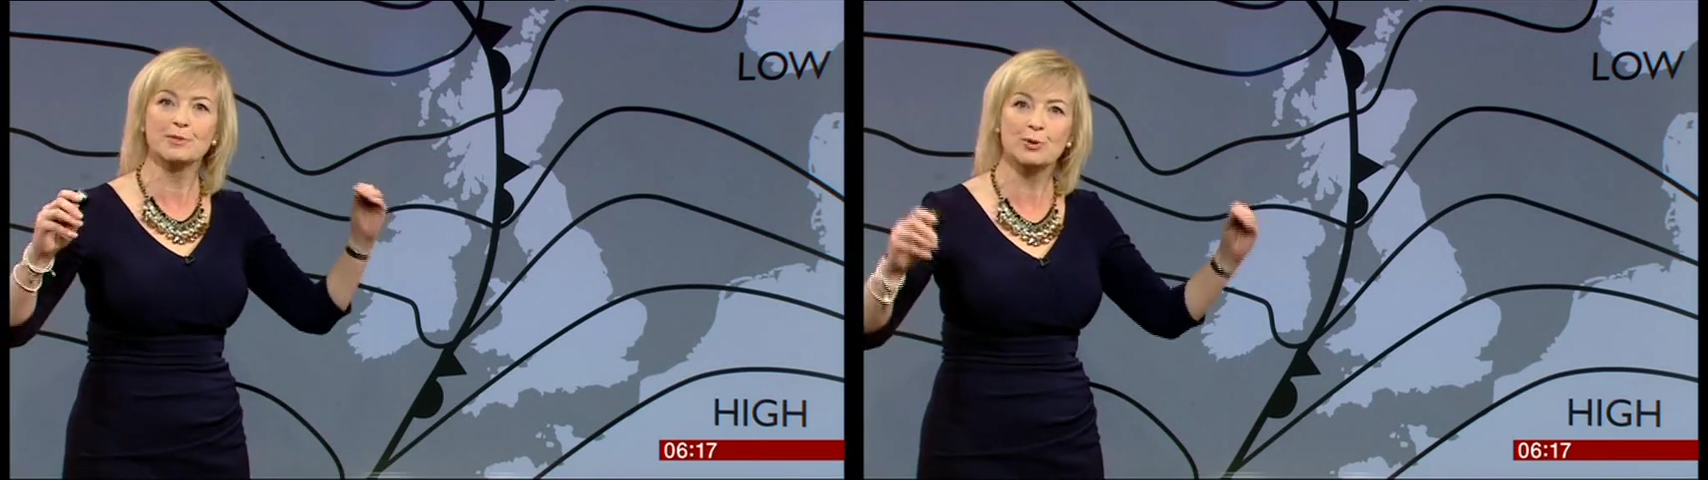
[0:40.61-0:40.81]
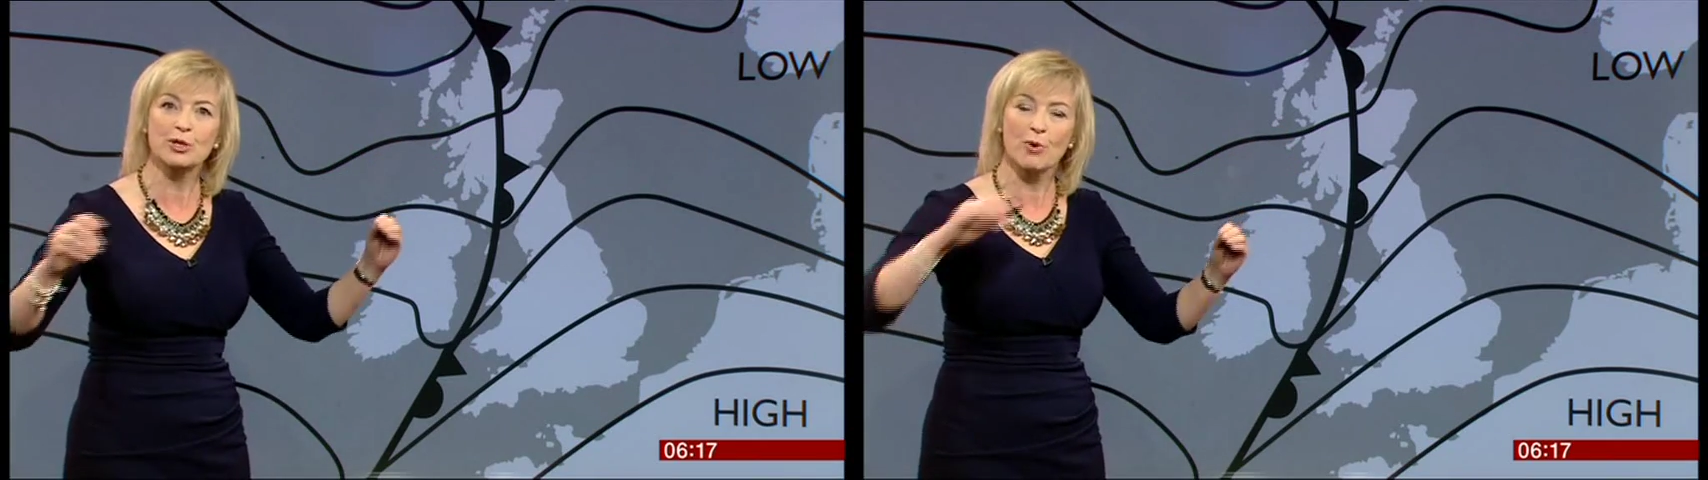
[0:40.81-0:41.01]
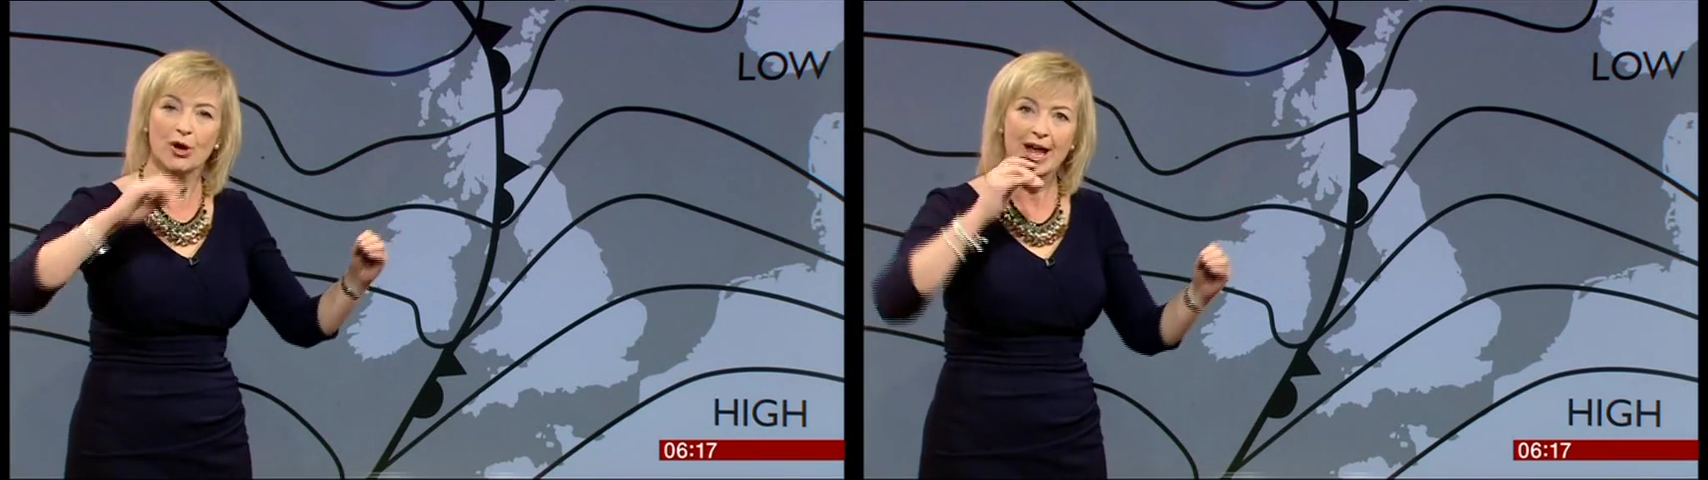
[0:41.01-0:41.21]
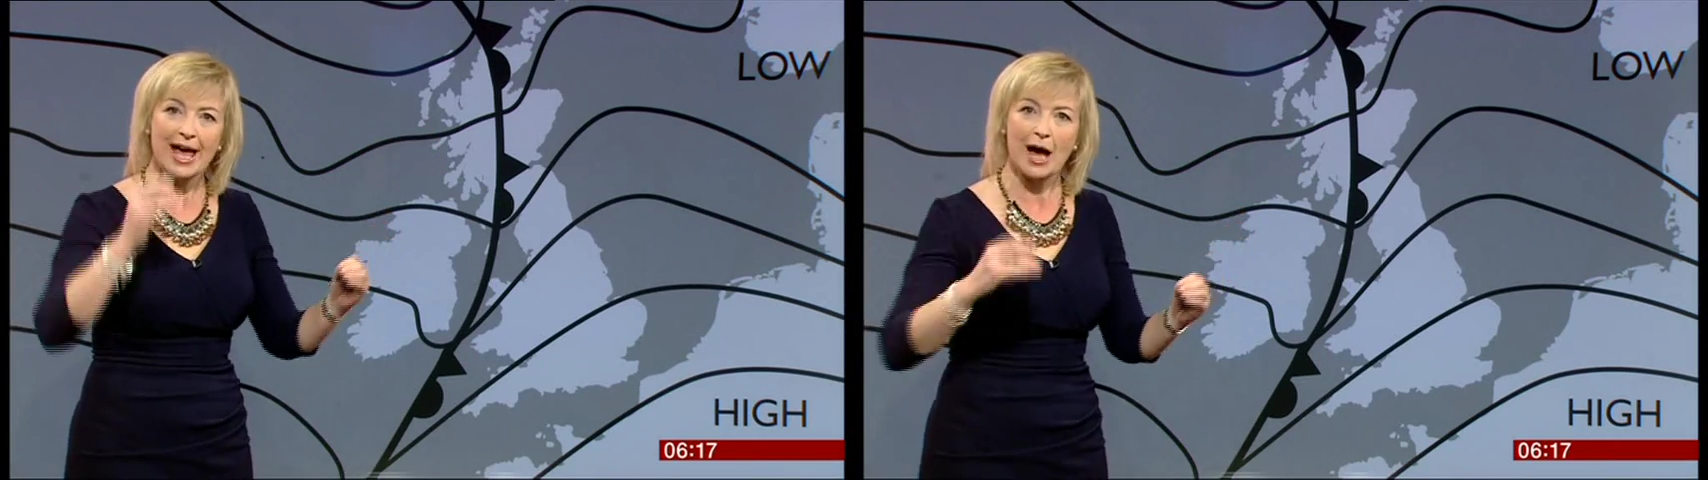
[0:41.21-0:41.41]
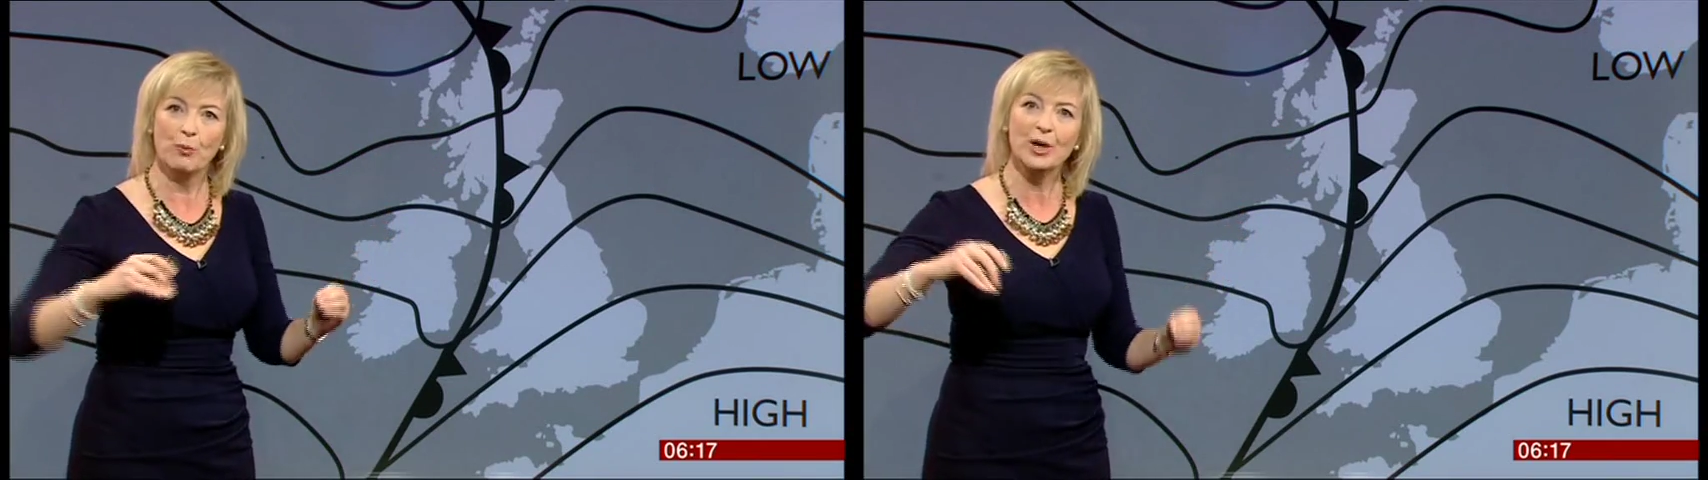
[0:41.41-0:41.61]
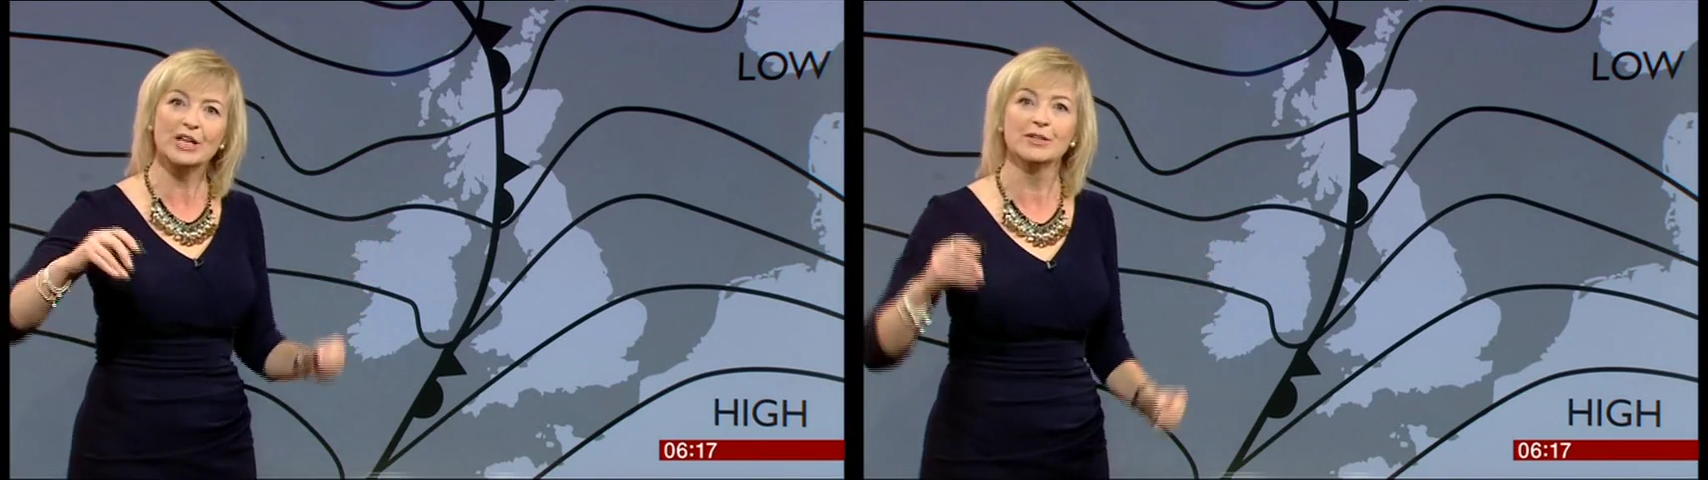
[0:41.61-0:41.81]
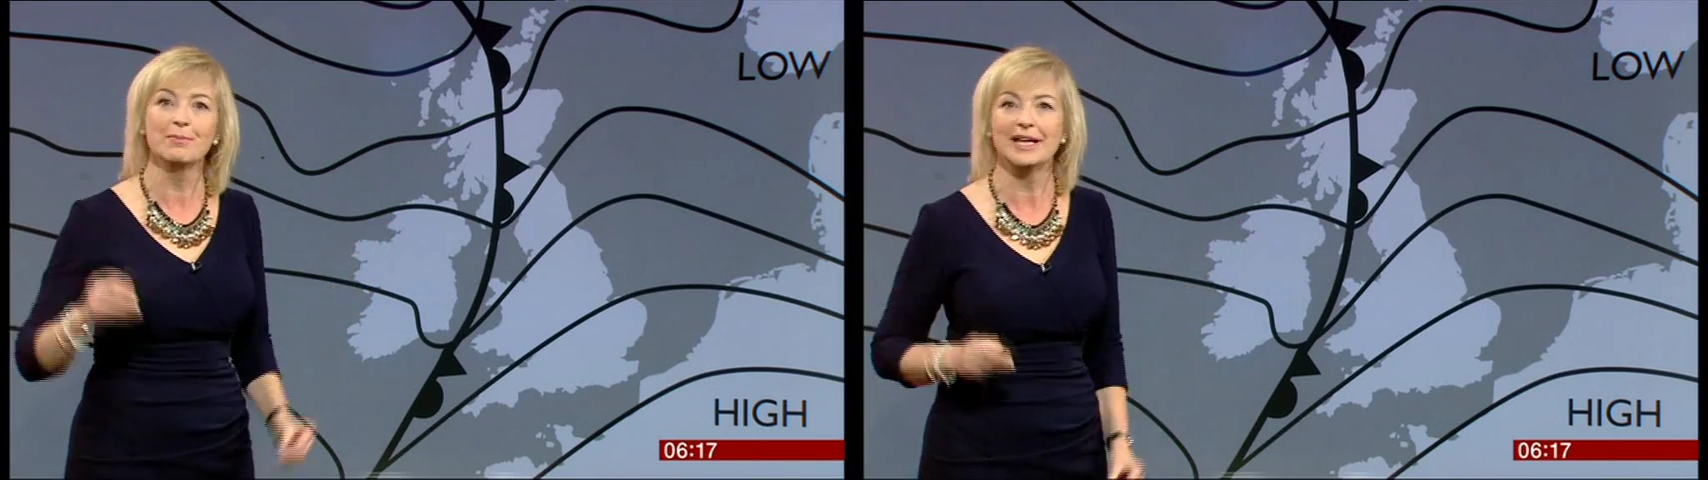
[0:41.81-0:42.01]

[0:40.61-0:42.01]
put them on and wiggle them